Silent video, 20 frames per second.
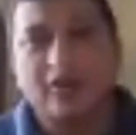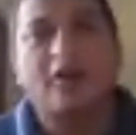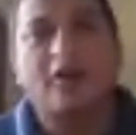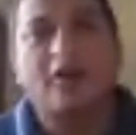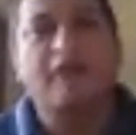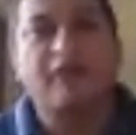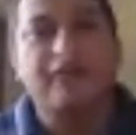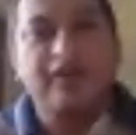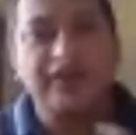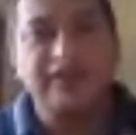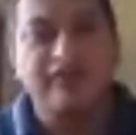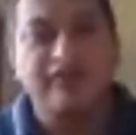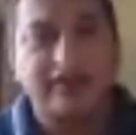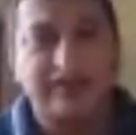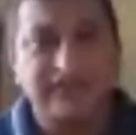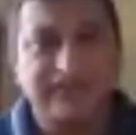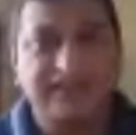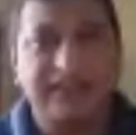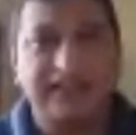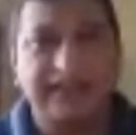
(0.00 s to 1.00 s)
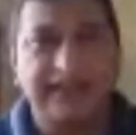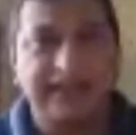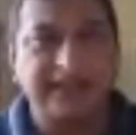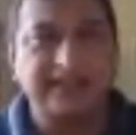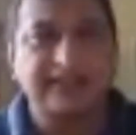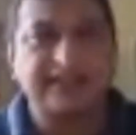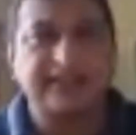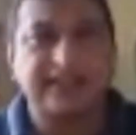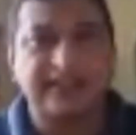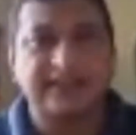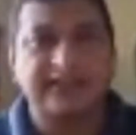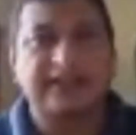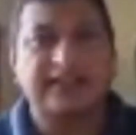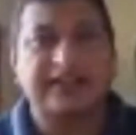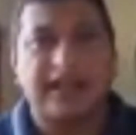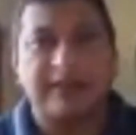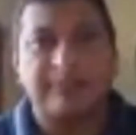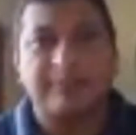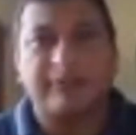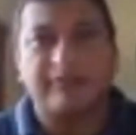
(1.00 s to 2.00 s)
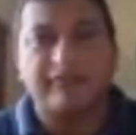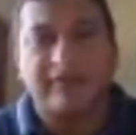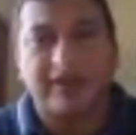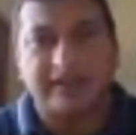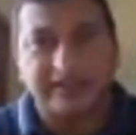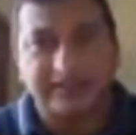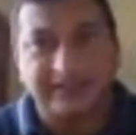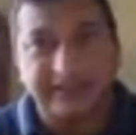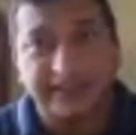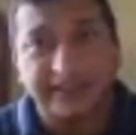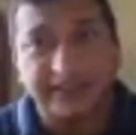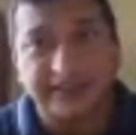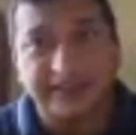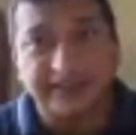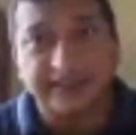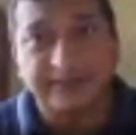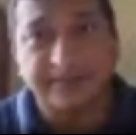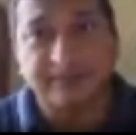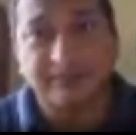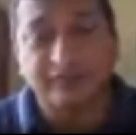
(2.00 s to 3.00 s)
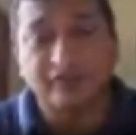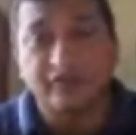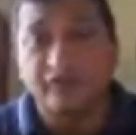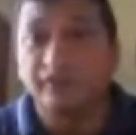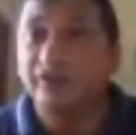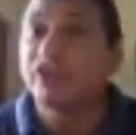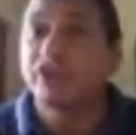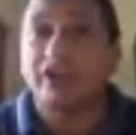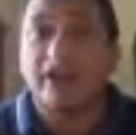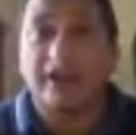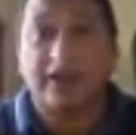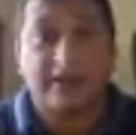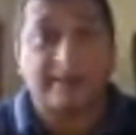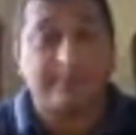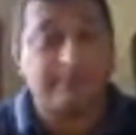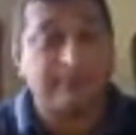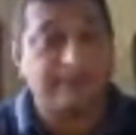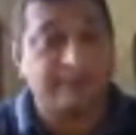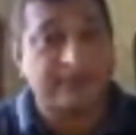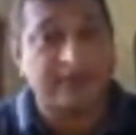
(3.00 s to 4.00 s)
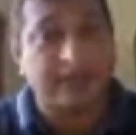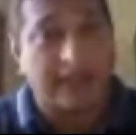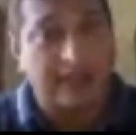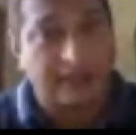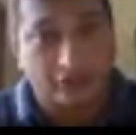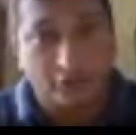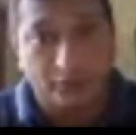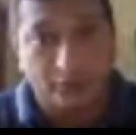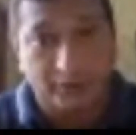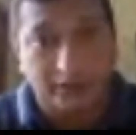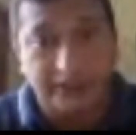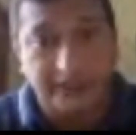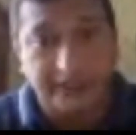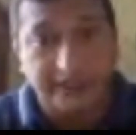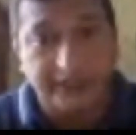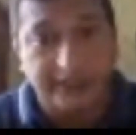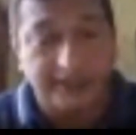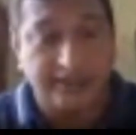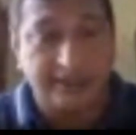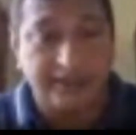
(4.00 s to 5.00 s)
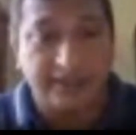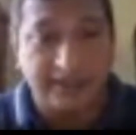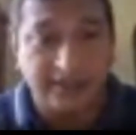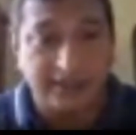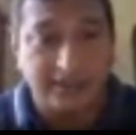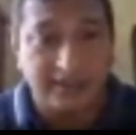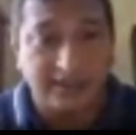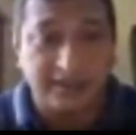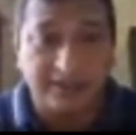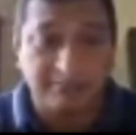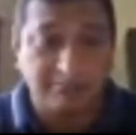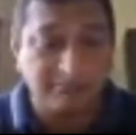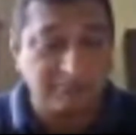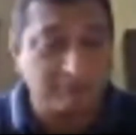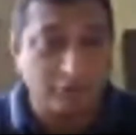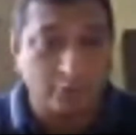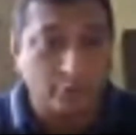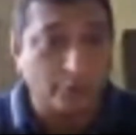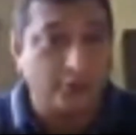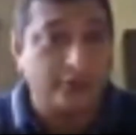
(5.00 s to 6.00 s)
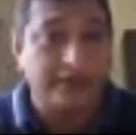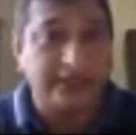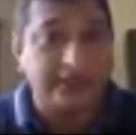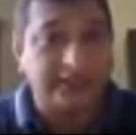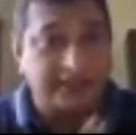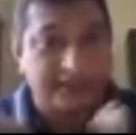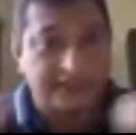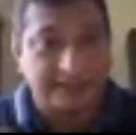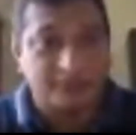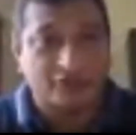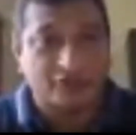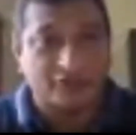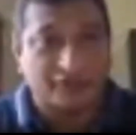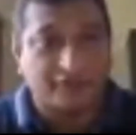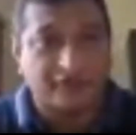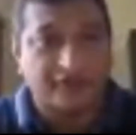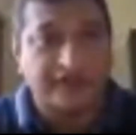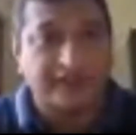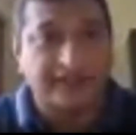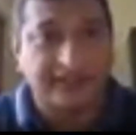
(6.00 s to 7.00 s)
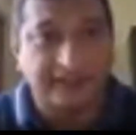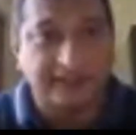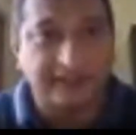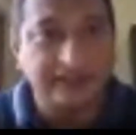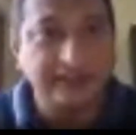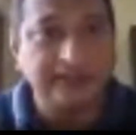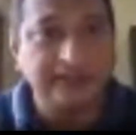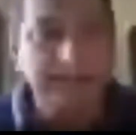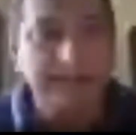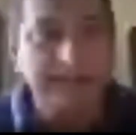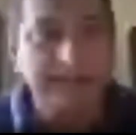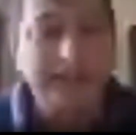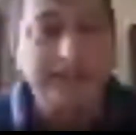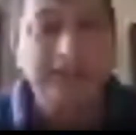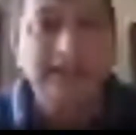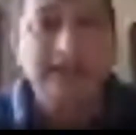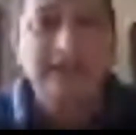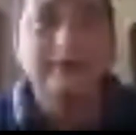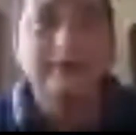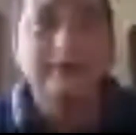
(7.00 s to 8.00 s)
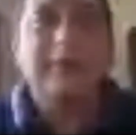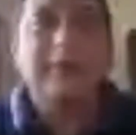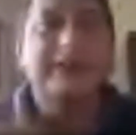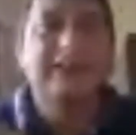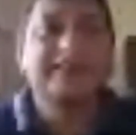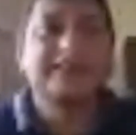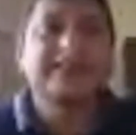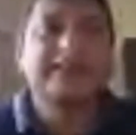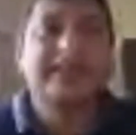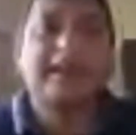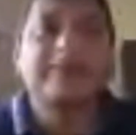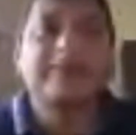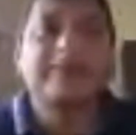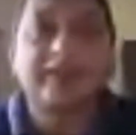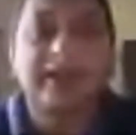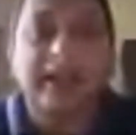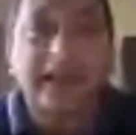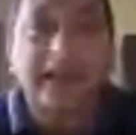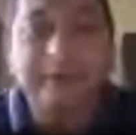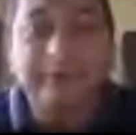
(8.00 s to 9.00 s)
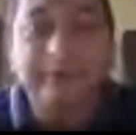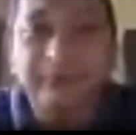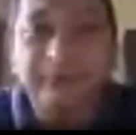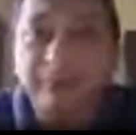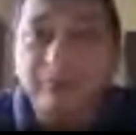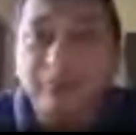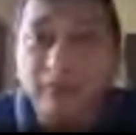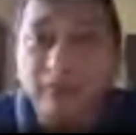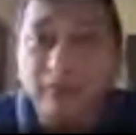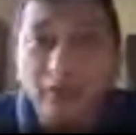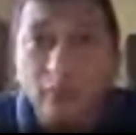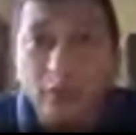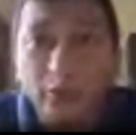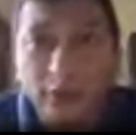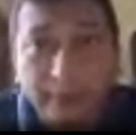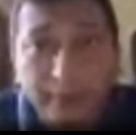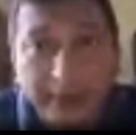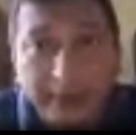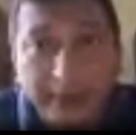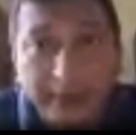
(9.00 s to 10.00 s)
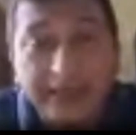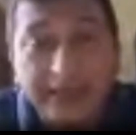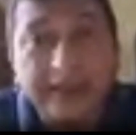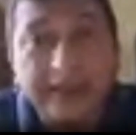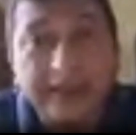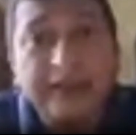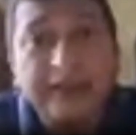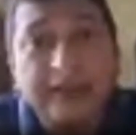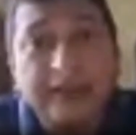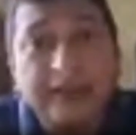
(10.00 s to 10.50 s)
of investing in certain type of assets which are actually good in terms of return, but at the same time would be